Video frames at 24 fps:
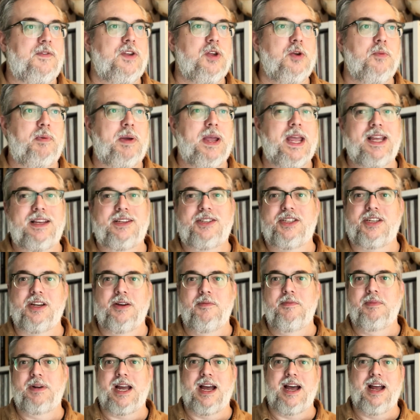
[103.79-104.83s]
you pick
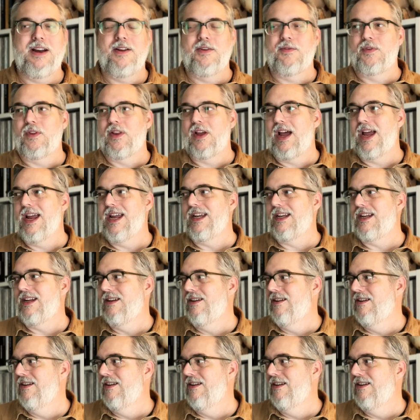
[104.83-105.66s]
some kind of like